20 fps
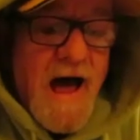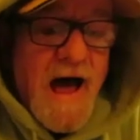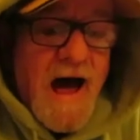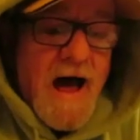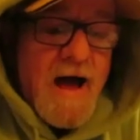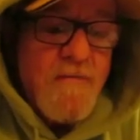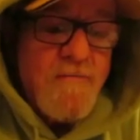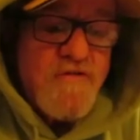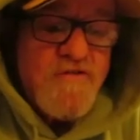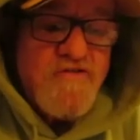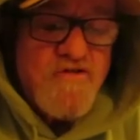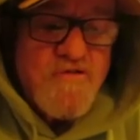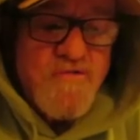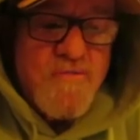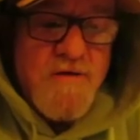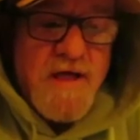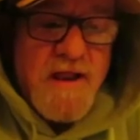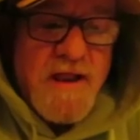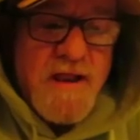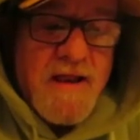I was
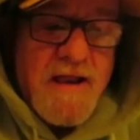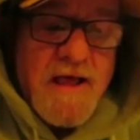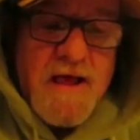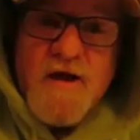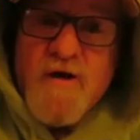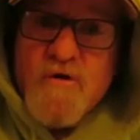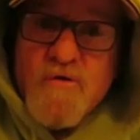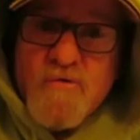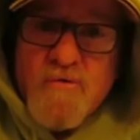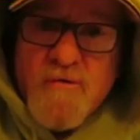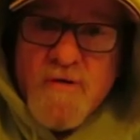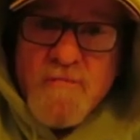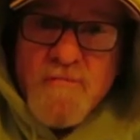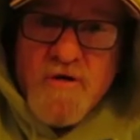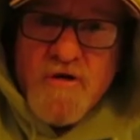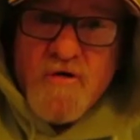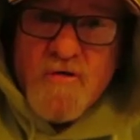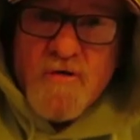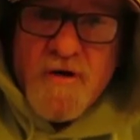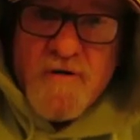treated like a
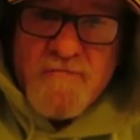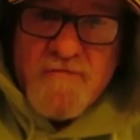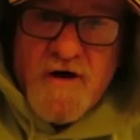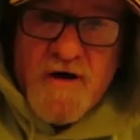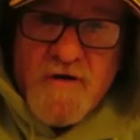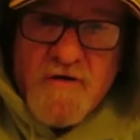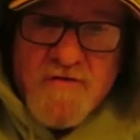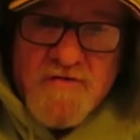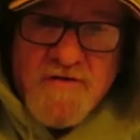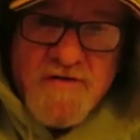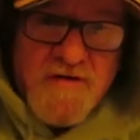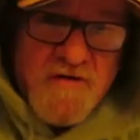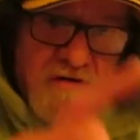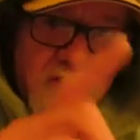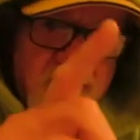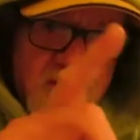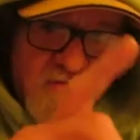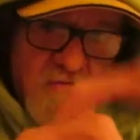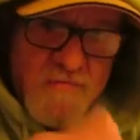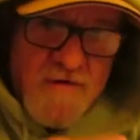criminal, a volunteer.
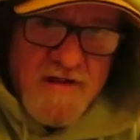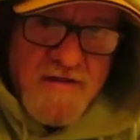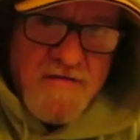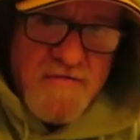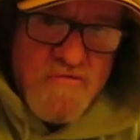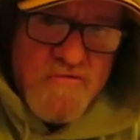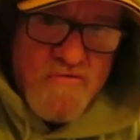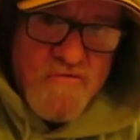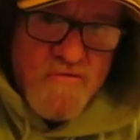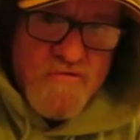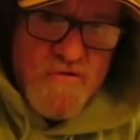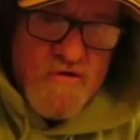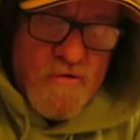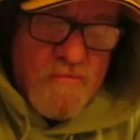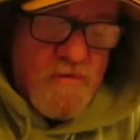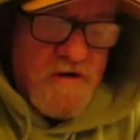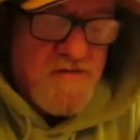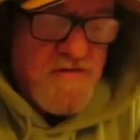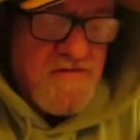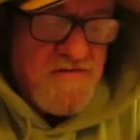That's when Trudeau
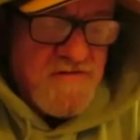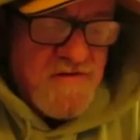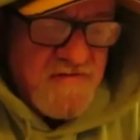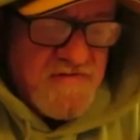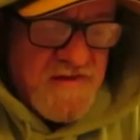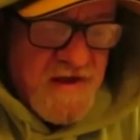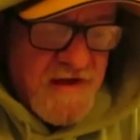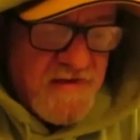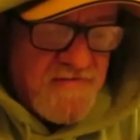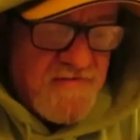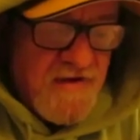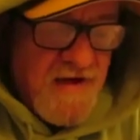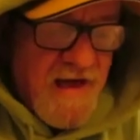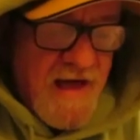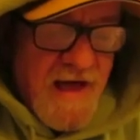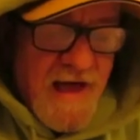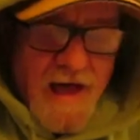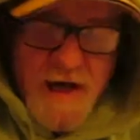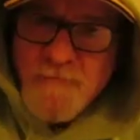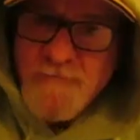went to Sussex.
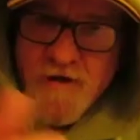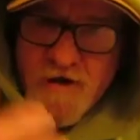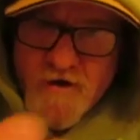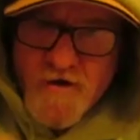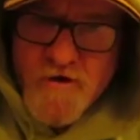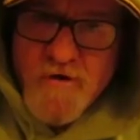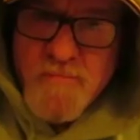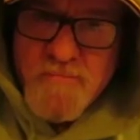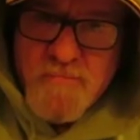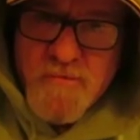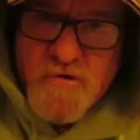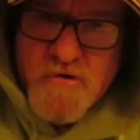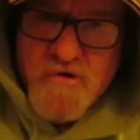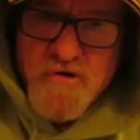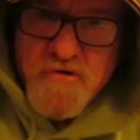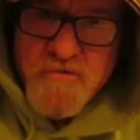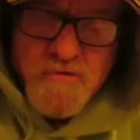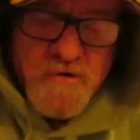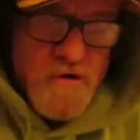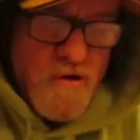I'm not going to bore
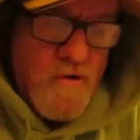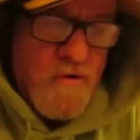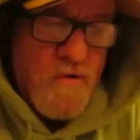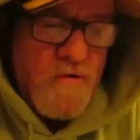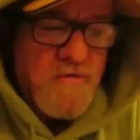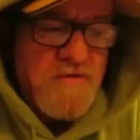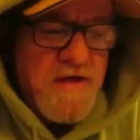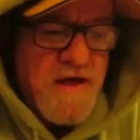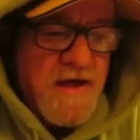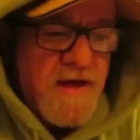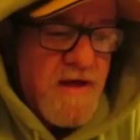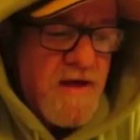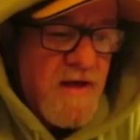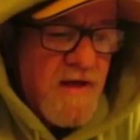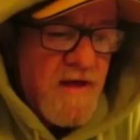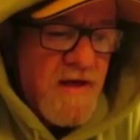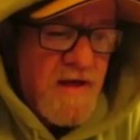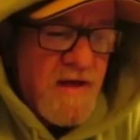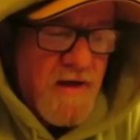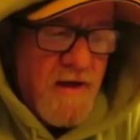you on the whole thing.
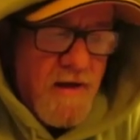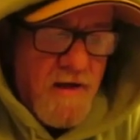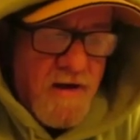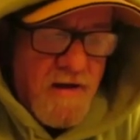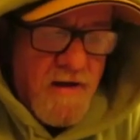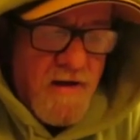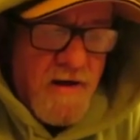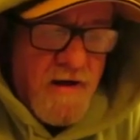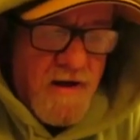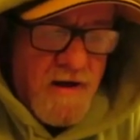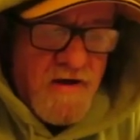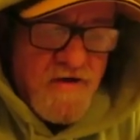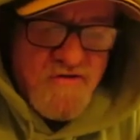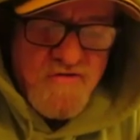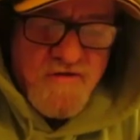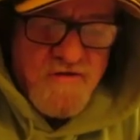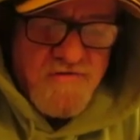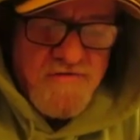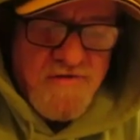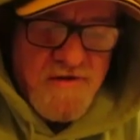It
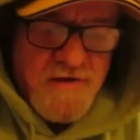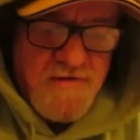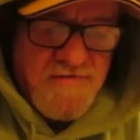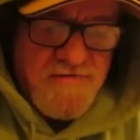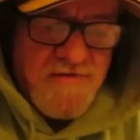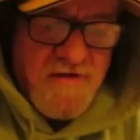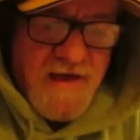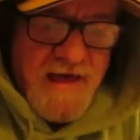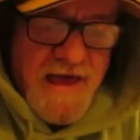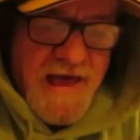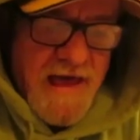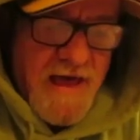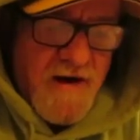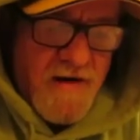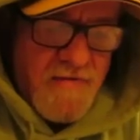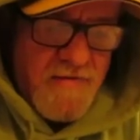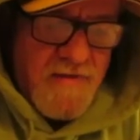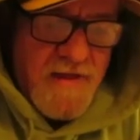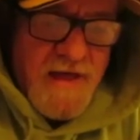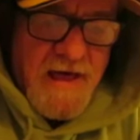just says
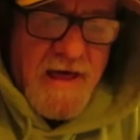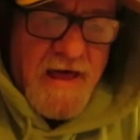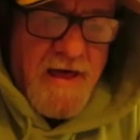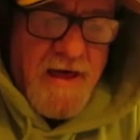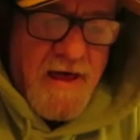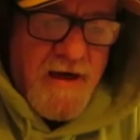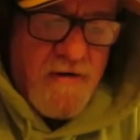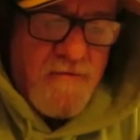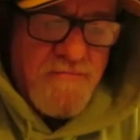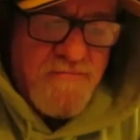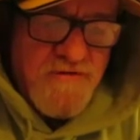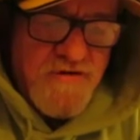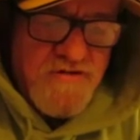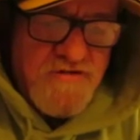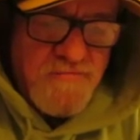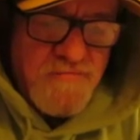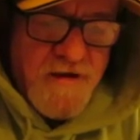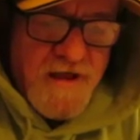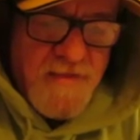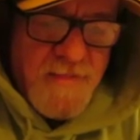Alfie
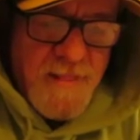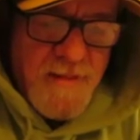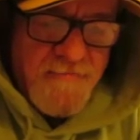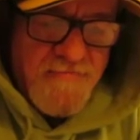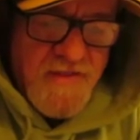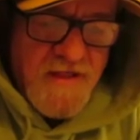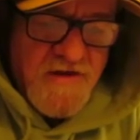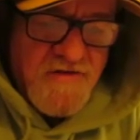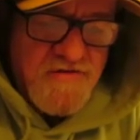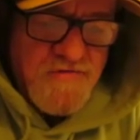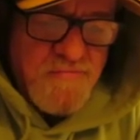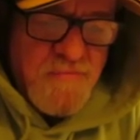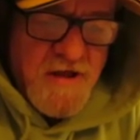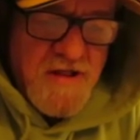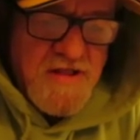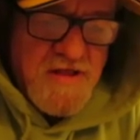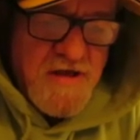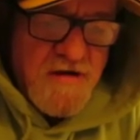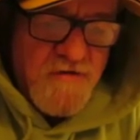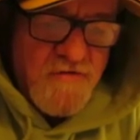Smith that
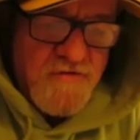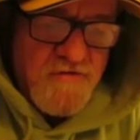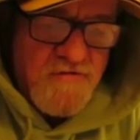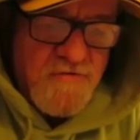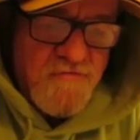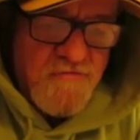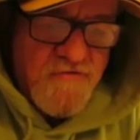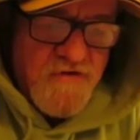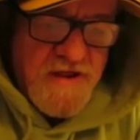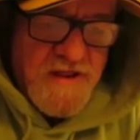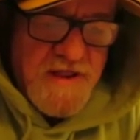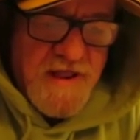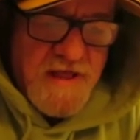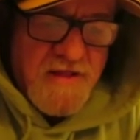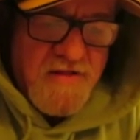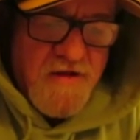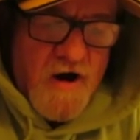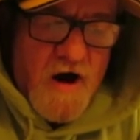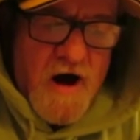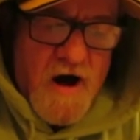spent years
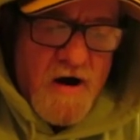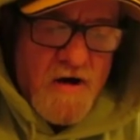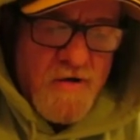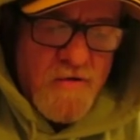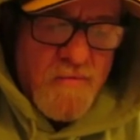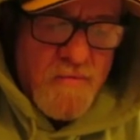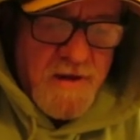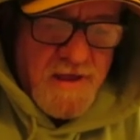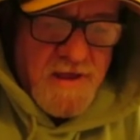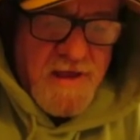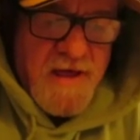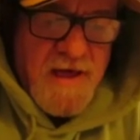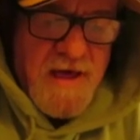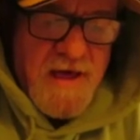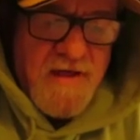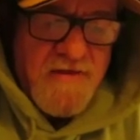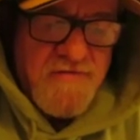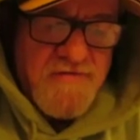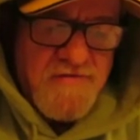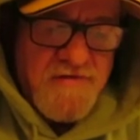feeding the hungry
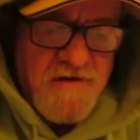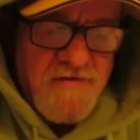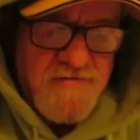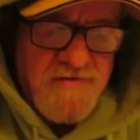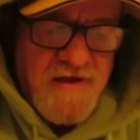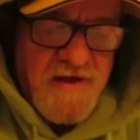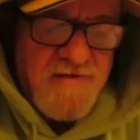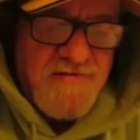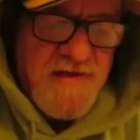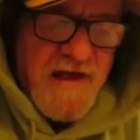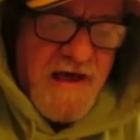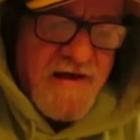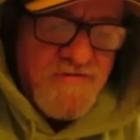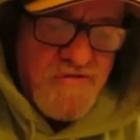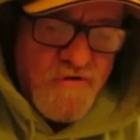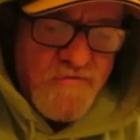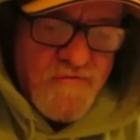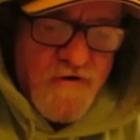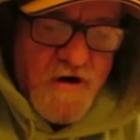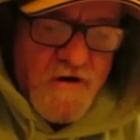in Sussex.
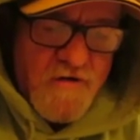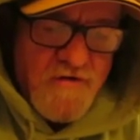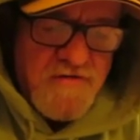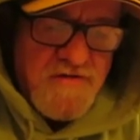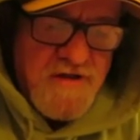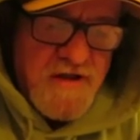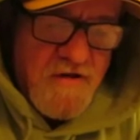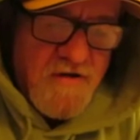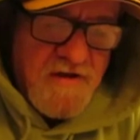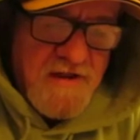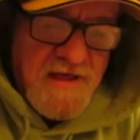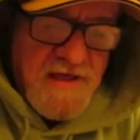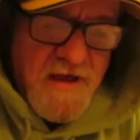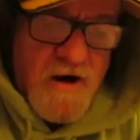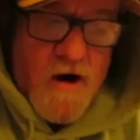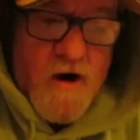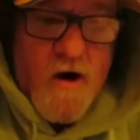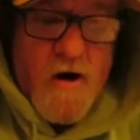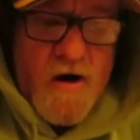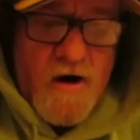As a volunteer
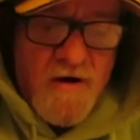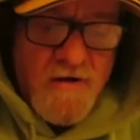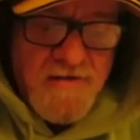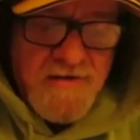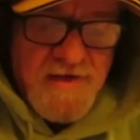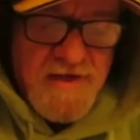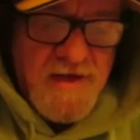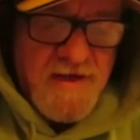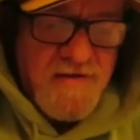on the